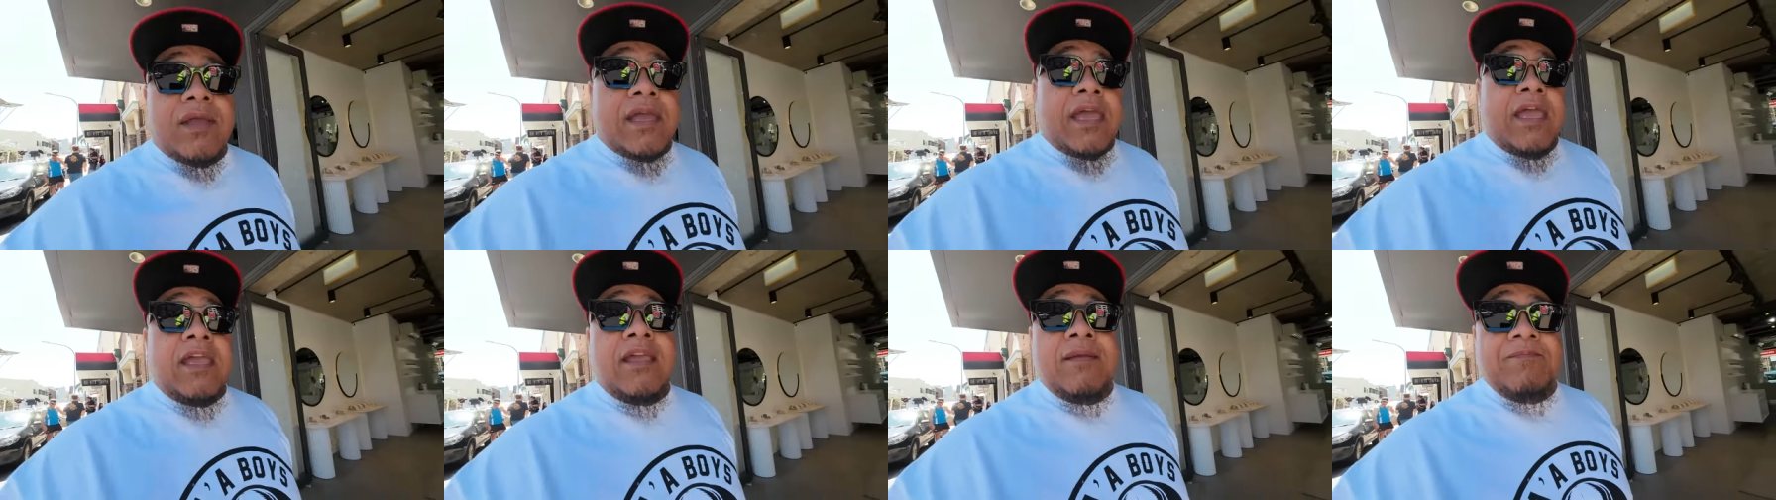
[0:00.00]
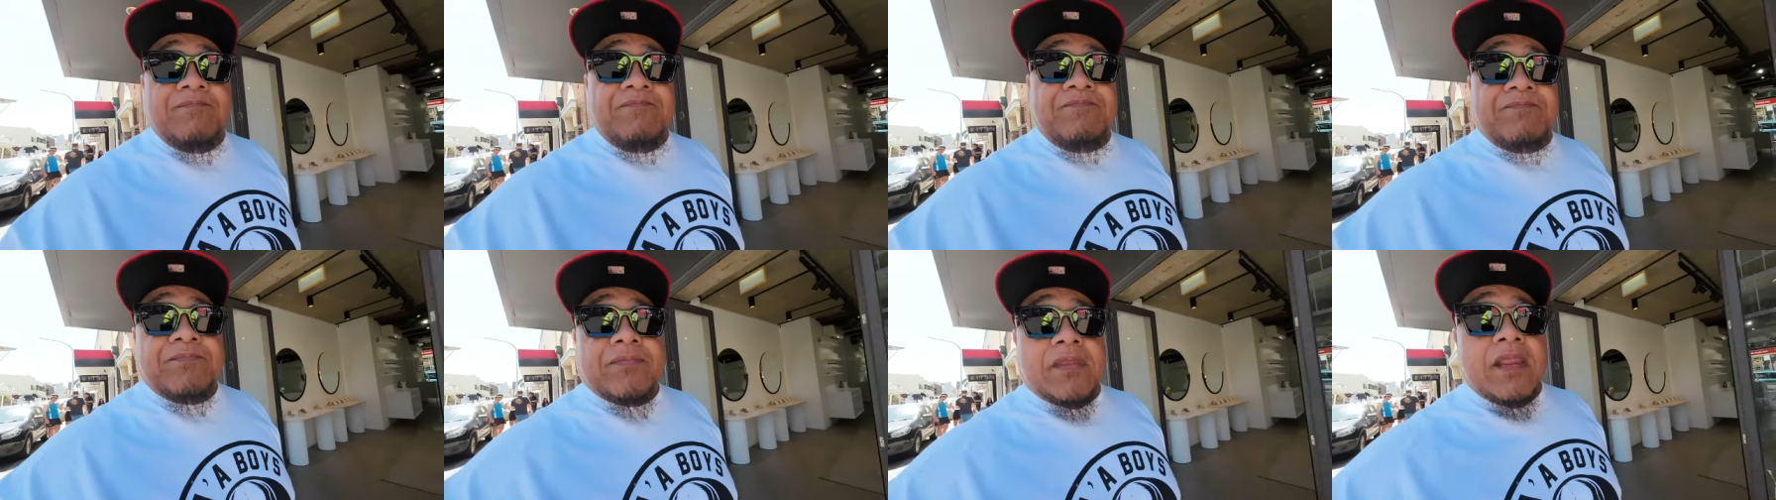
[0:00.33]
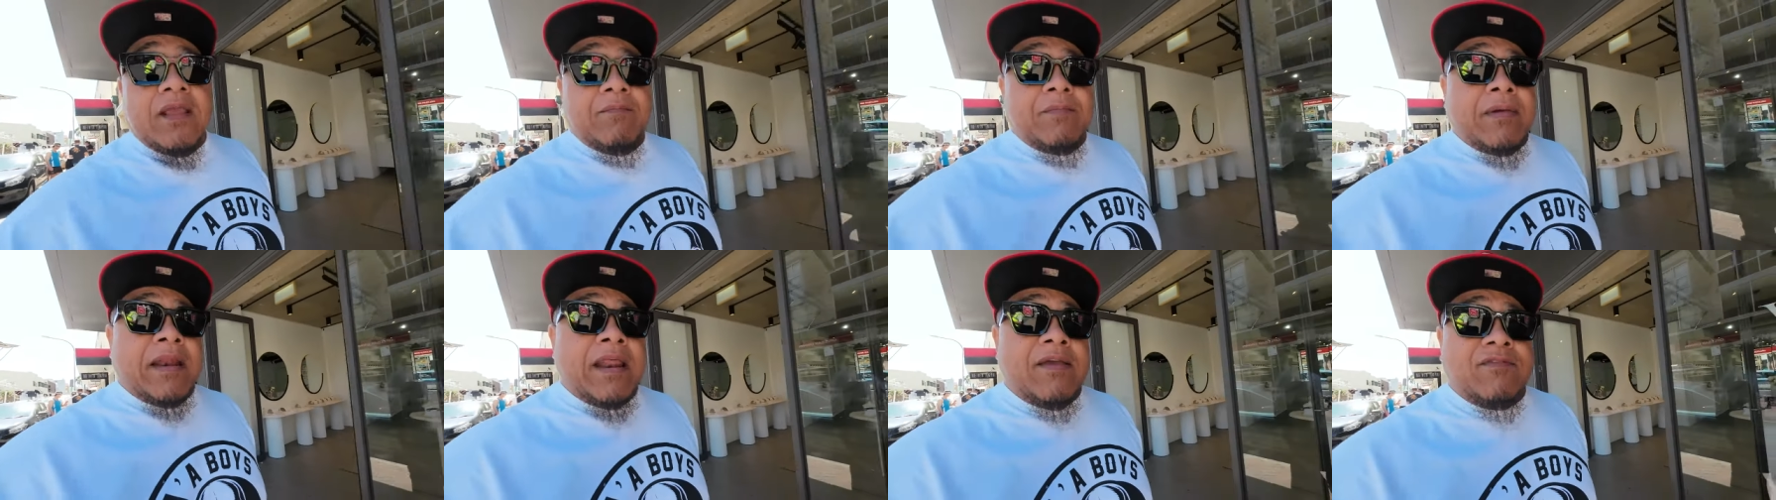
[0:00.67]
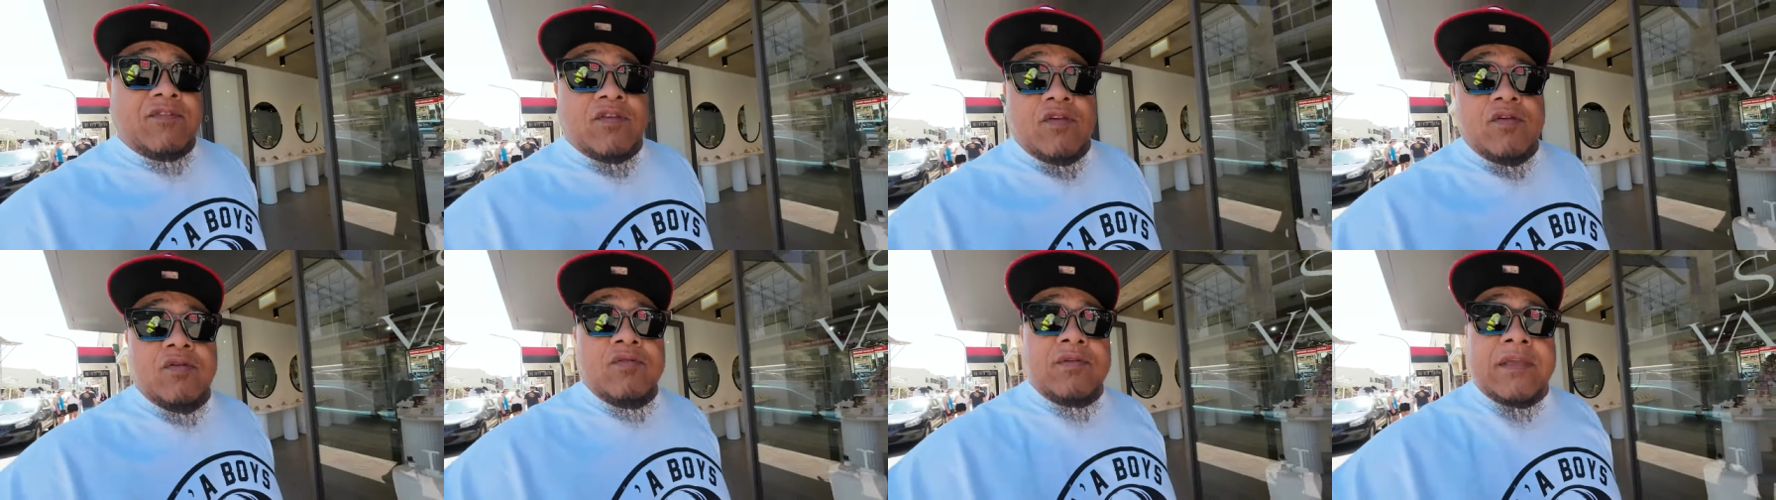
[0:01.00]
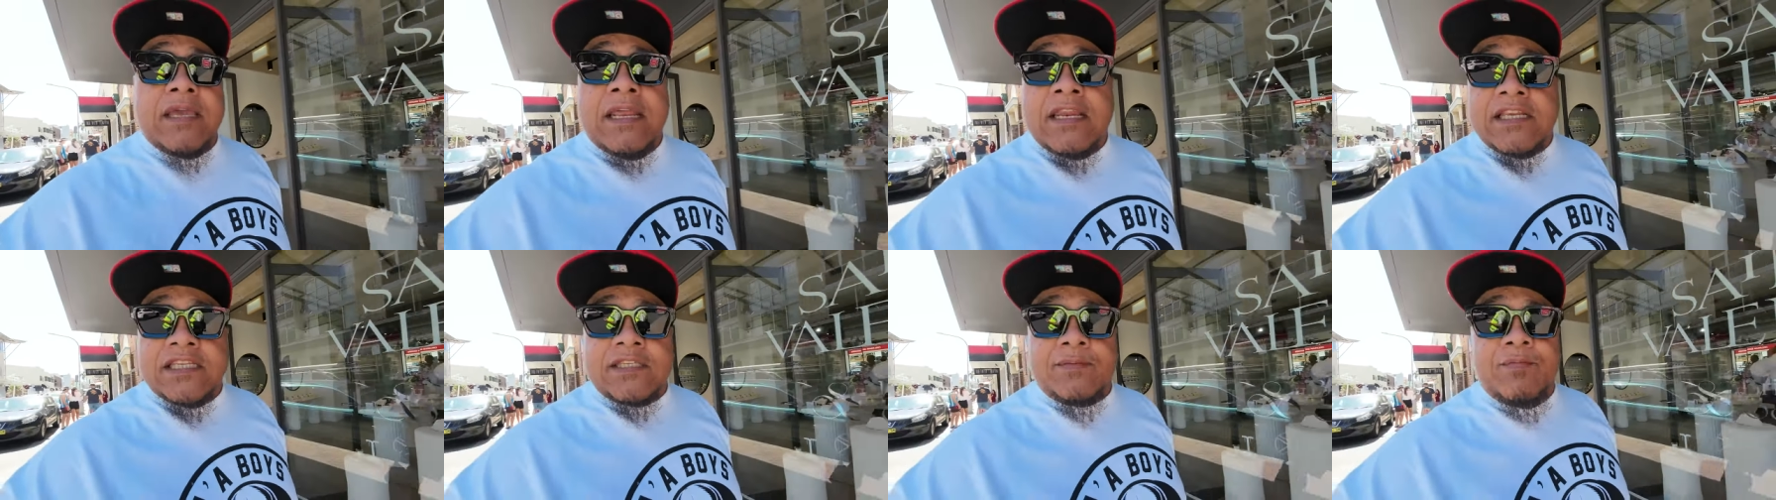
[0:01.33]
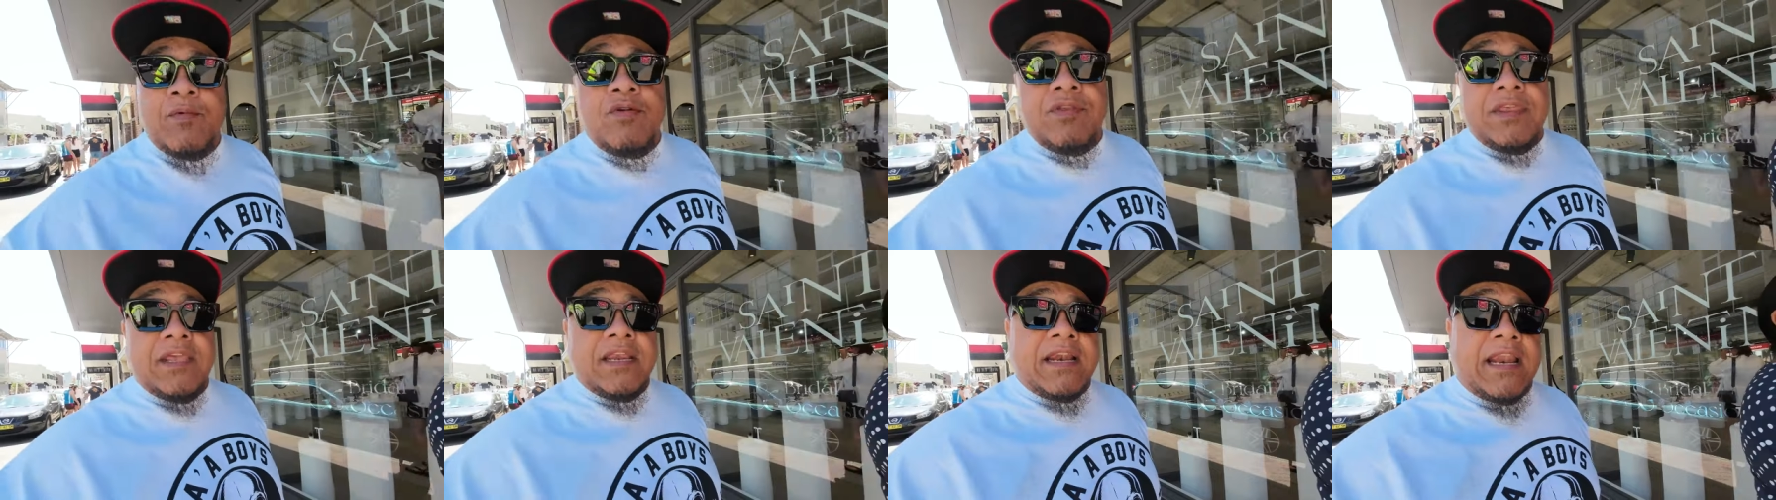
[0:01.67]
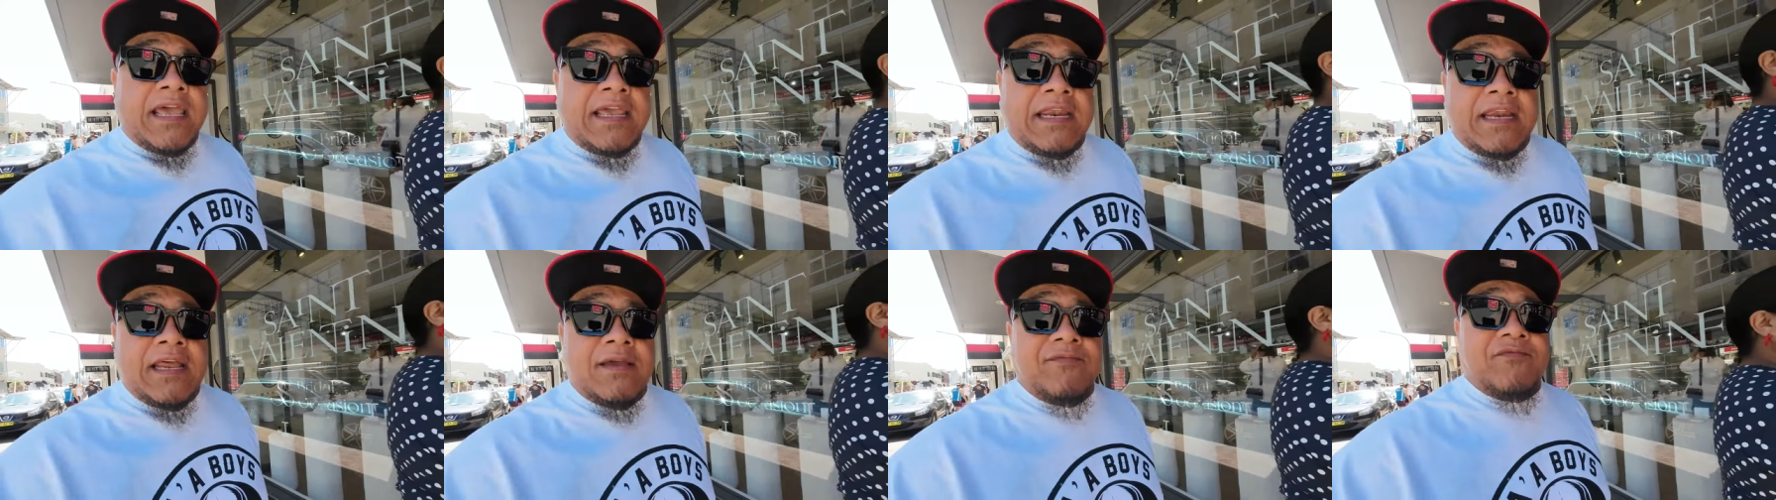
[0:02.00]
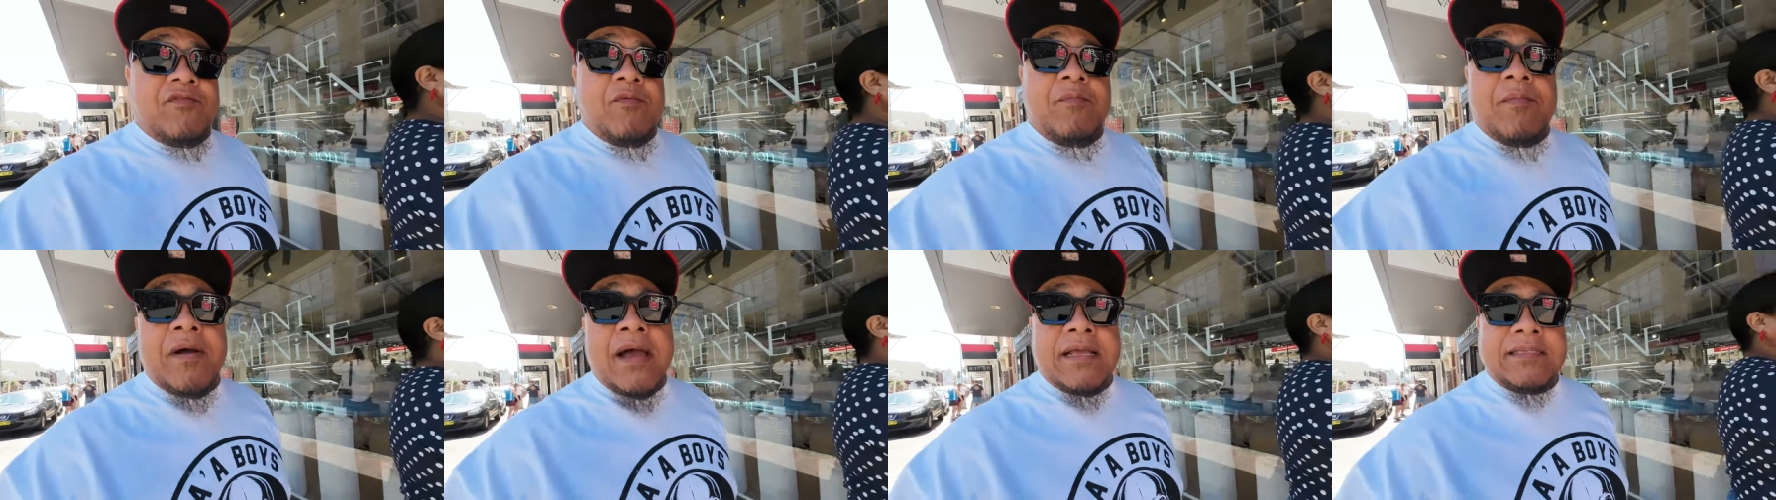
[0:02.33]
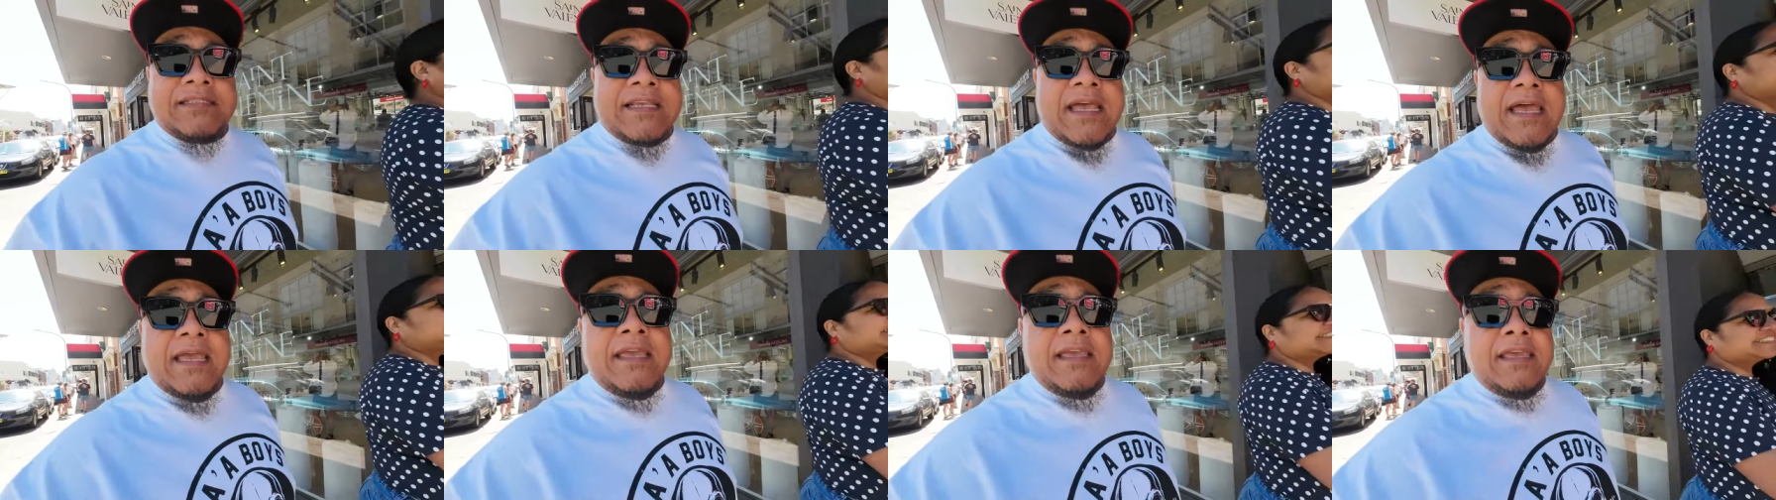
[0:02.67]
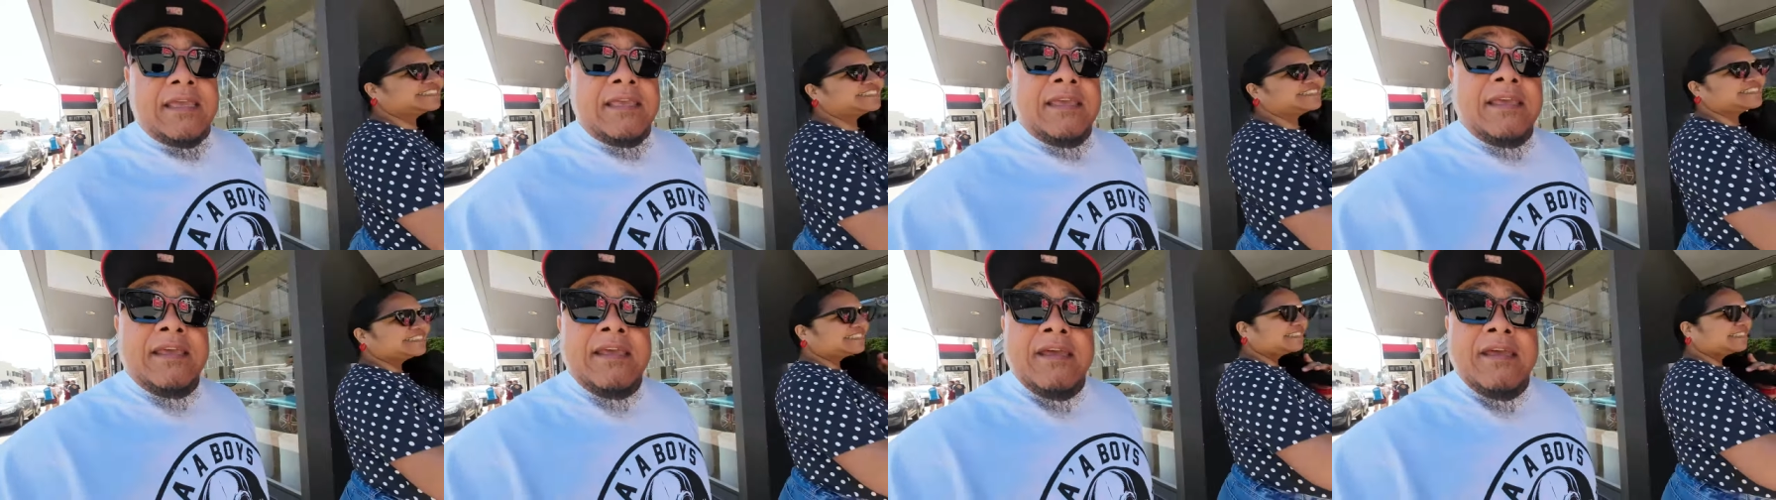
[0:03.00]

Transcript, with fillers: Okay. Might have to get a smoothie later from acai.